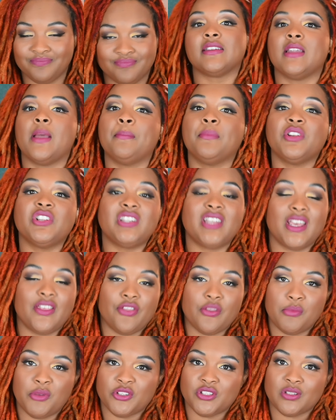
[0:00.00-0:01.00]
Number 10,
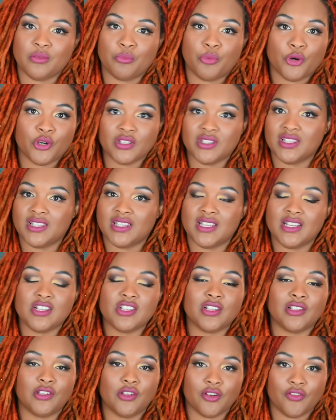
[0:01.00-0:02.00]
the most important thing
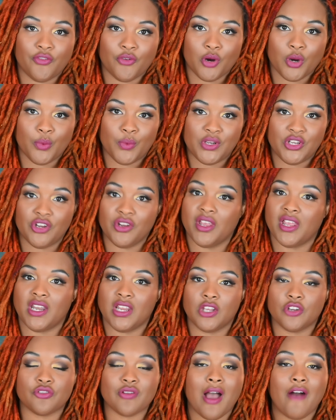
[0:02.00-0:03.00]
to look for when you're getting
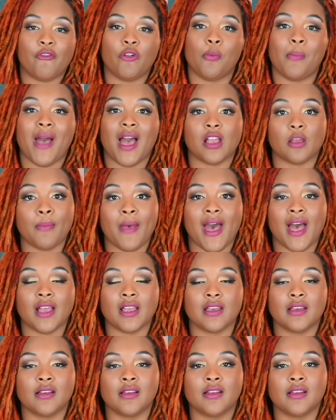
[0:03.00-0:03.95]
a travel backpack: